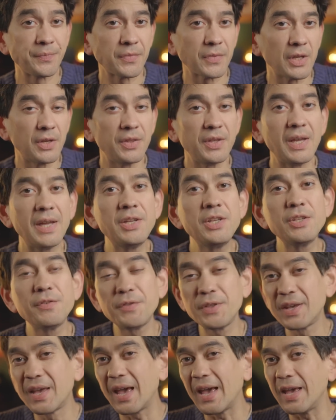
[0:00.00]
At the end of
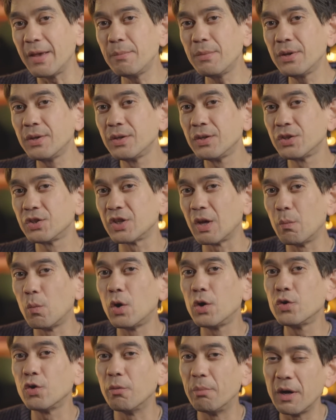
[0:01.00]
the game,
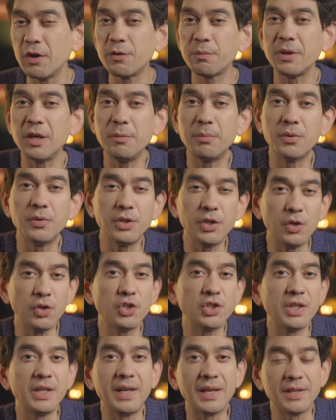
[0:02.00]
someone or both people
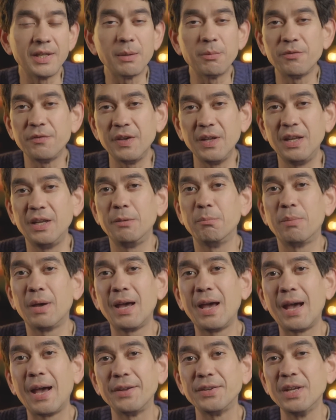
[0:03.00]
usually end up feeling
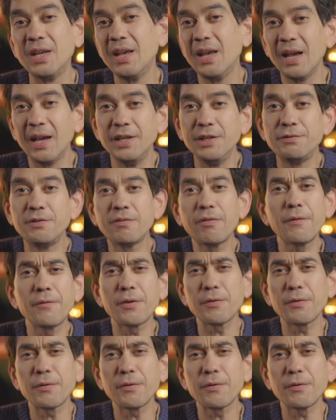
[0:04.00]
bad. And if you've ever